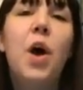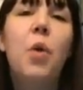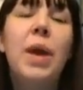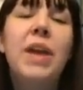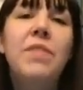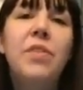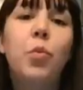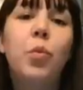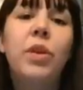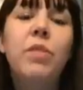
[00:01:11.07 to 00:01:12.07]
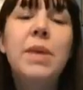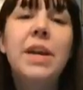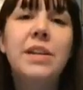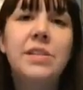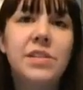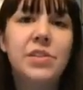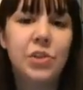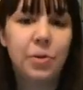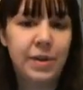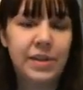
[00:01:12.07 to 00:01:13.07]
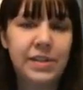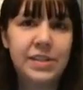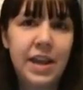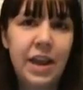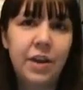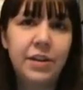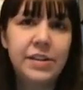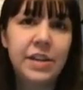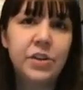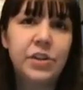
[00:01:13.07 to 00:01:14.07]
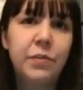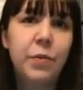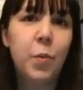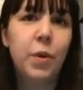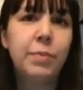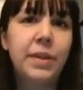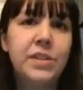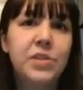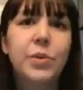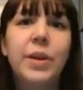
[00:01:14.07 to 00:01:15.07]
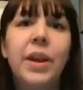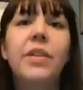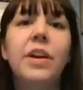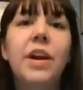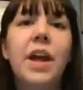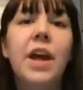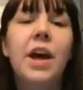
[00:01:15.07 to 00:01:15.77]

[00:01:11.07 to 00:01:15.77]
a wave is a rhythmic disturbance that carries energy from one place to another.